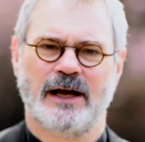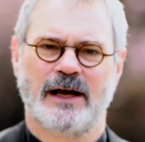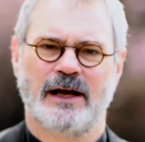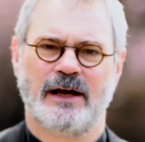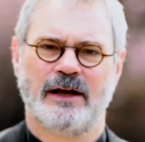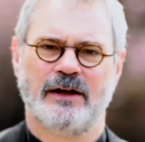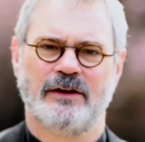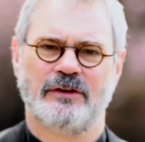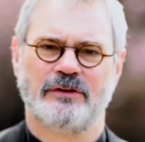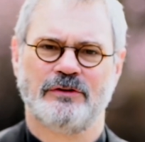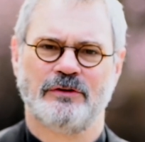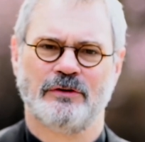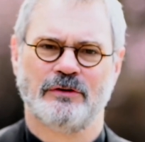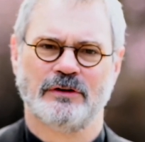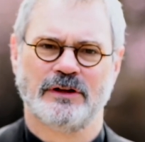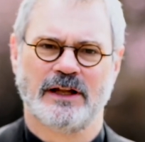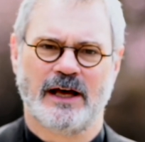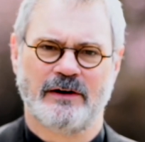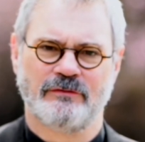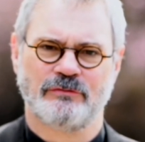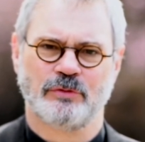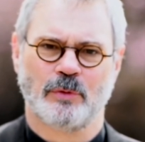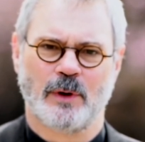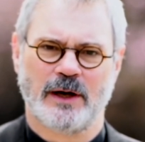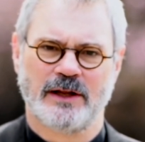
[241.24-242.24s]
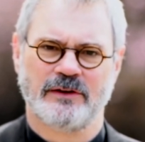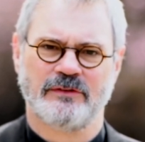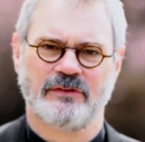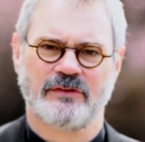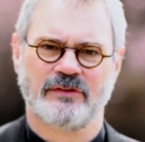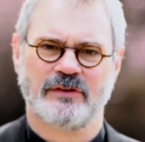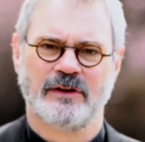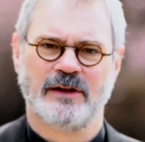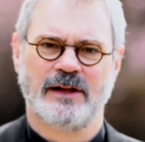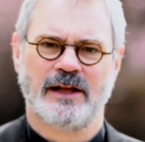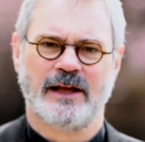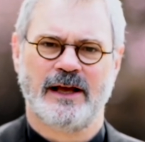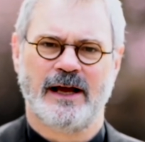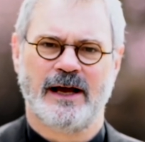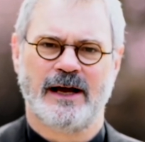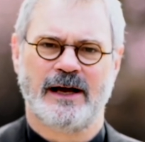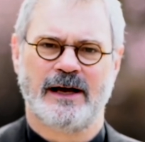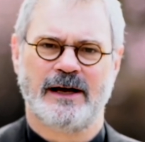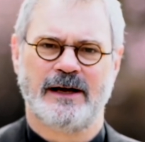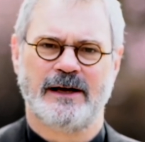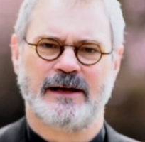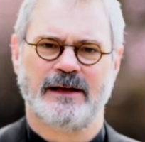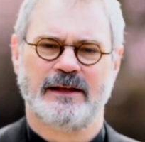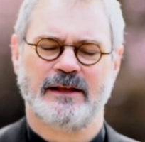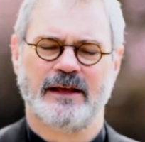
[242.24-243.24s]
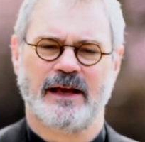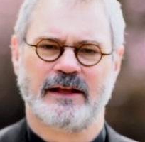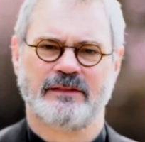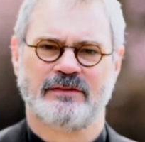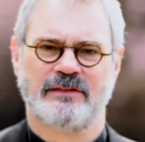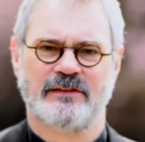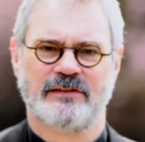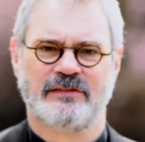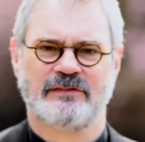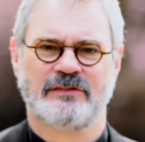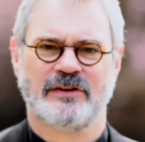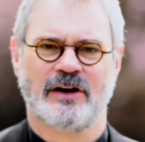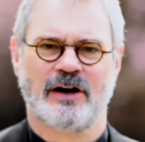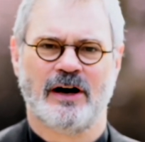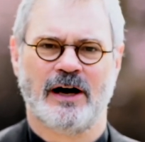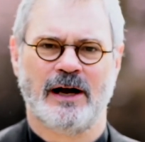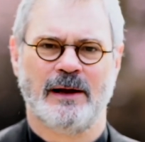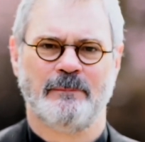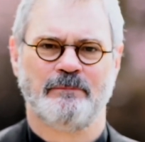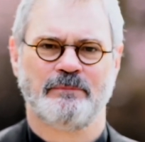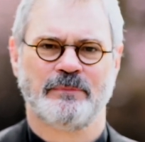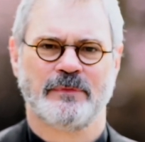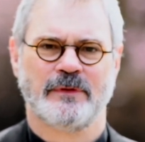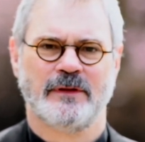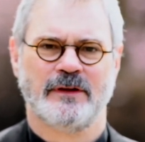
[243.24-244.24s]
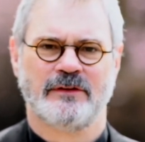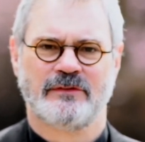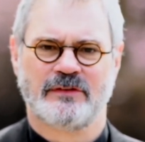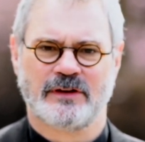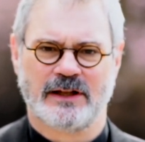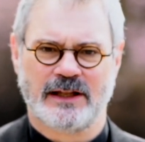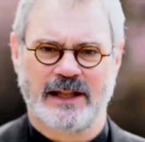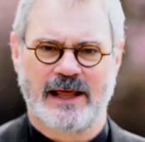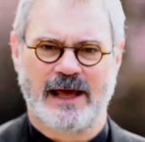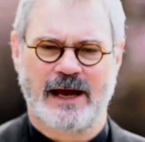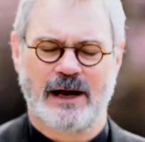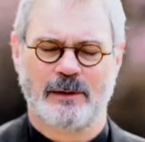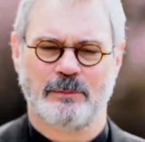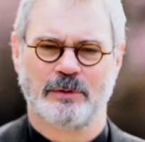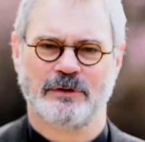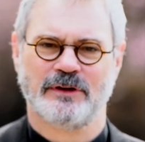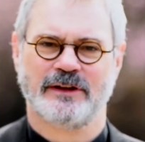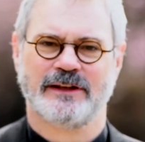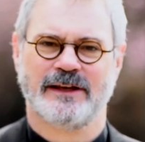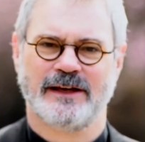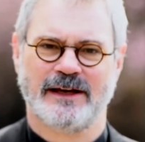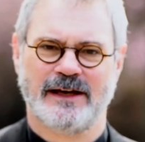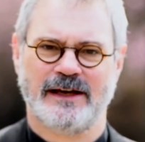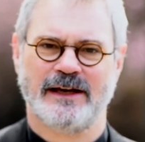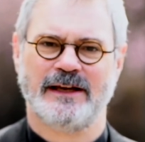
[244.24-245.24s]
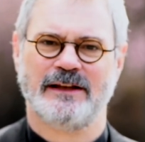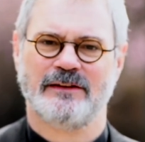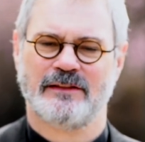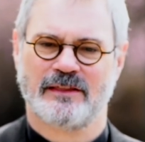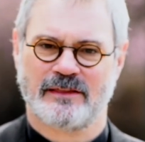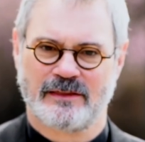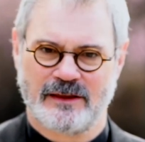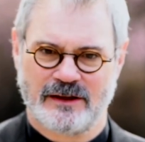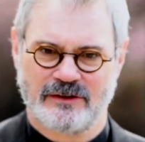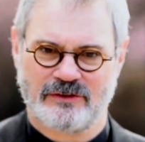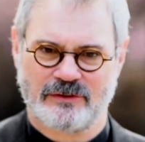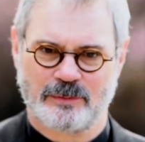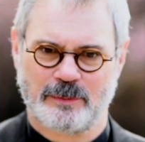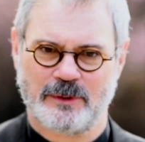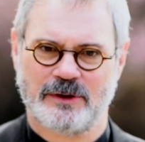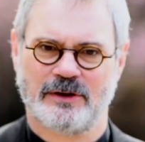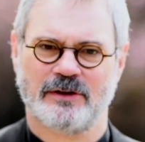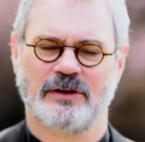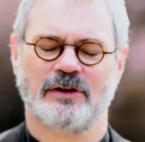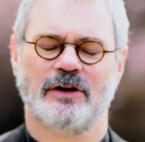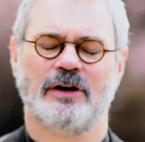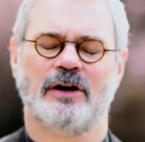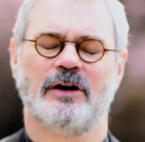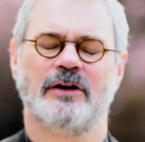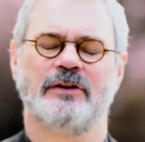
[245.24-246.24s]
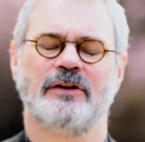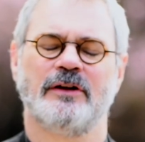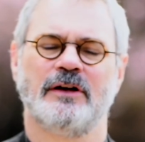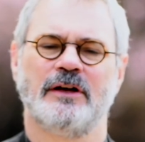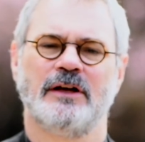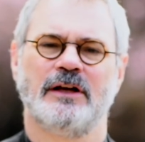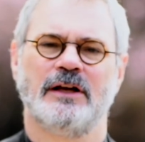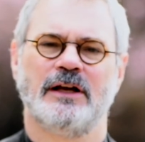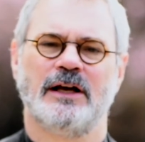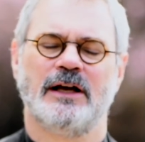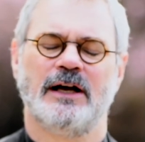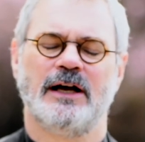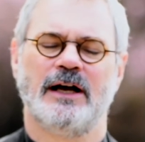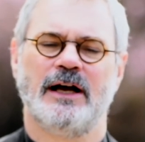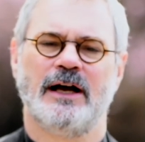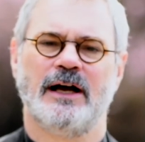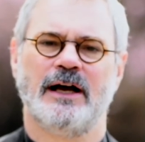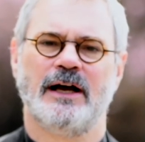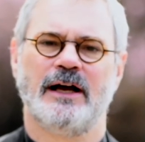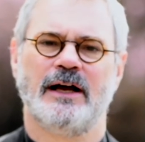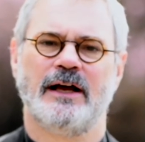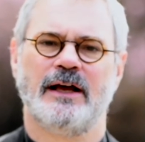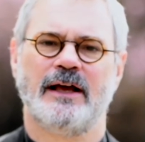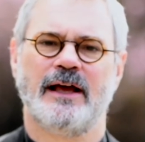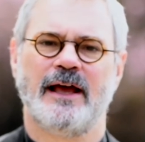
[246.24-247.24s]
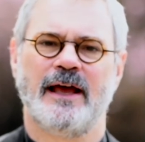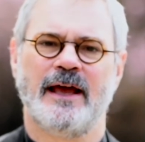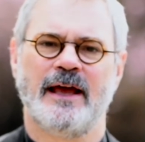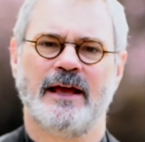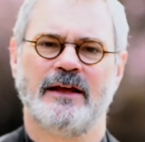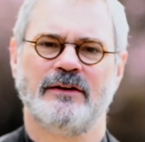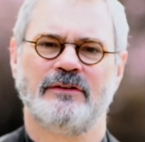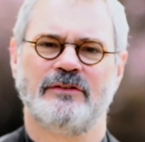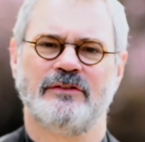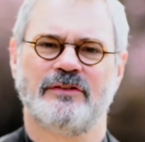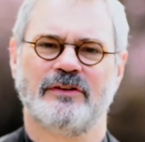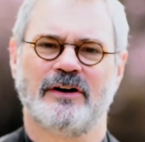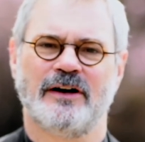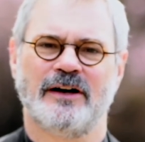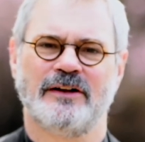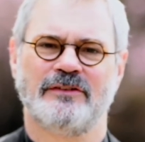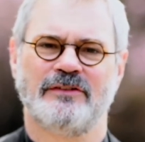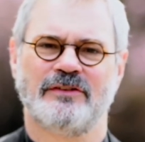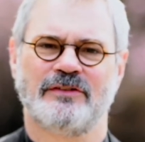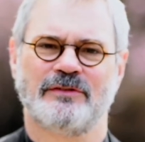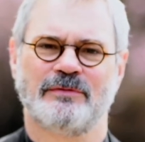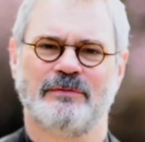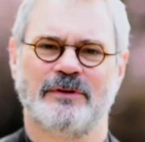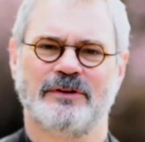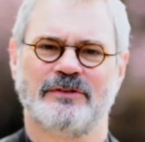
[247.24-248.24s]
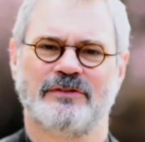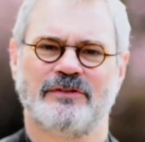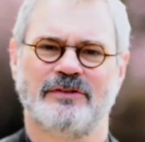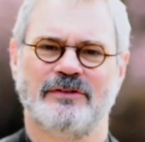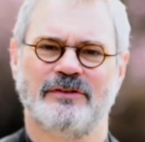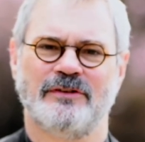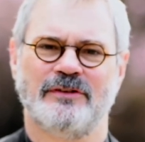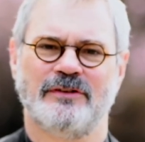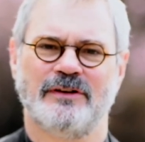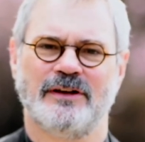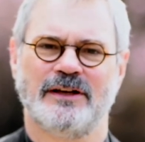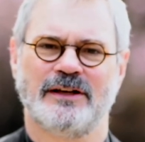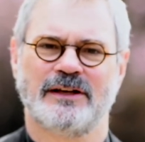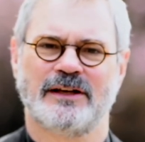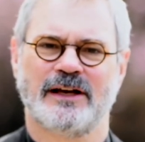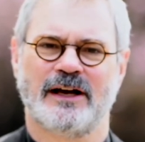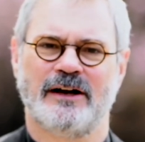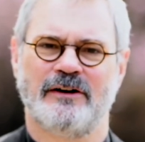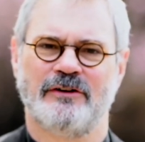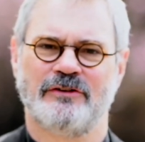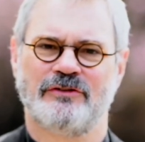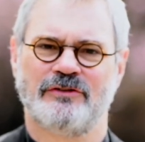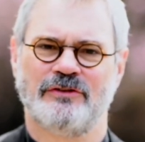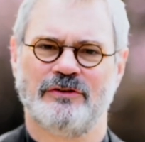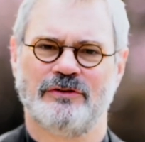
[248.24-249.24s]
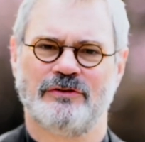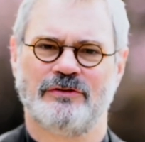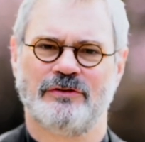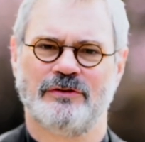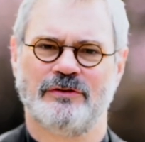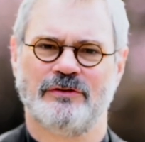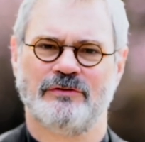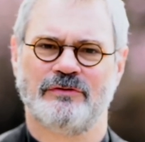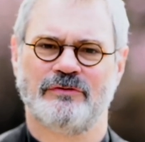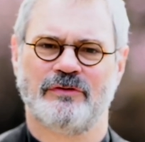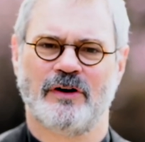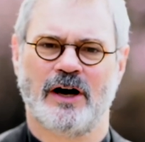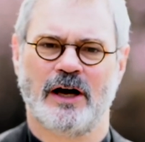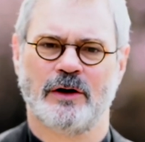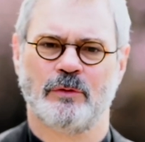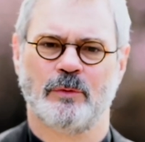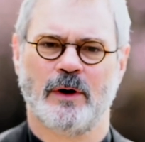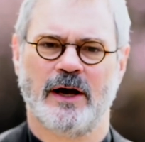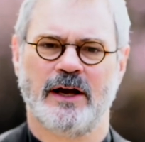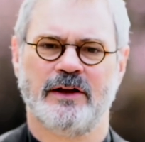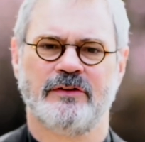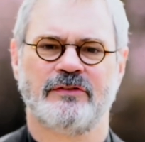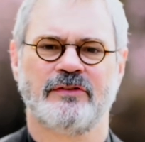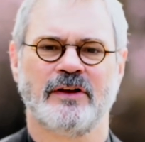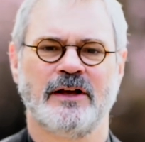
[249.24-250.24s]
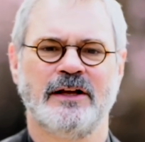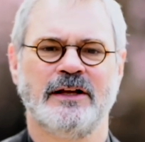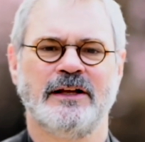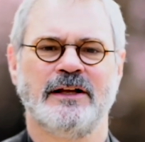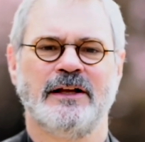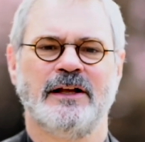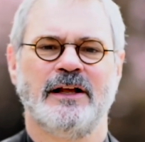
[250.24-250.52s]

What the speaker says: your loved ones at this time. It's allowable again, thanks be to God, and I just want to encourage you to find ways.